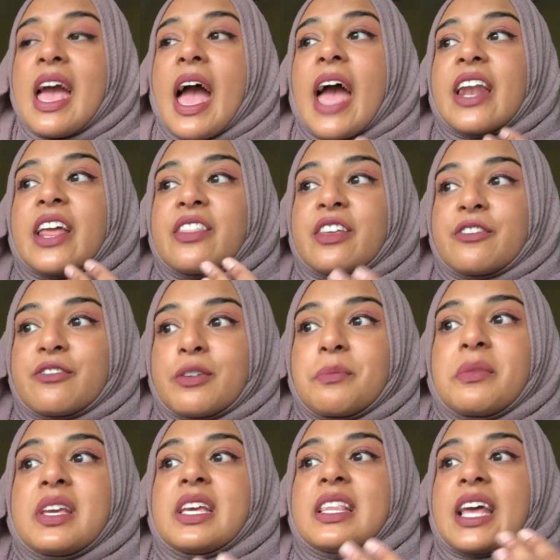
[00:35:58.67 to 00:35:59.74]
And I think for
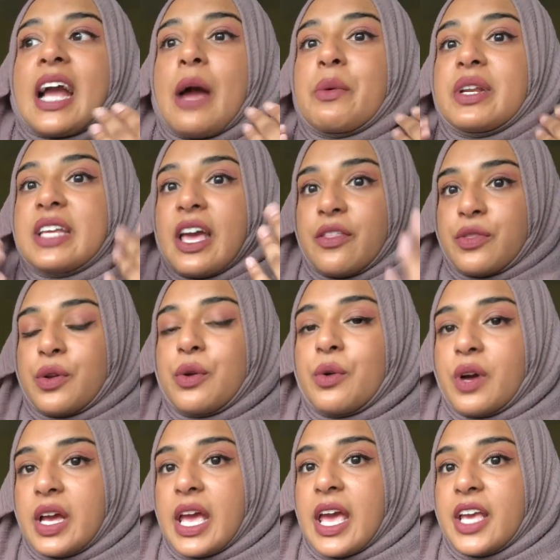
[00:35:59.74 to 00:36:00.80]
me, like I would get
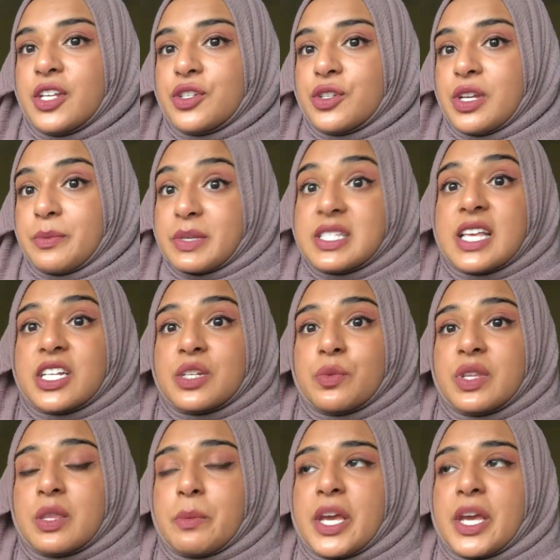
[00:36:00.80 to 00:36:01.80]
through a treatment session with a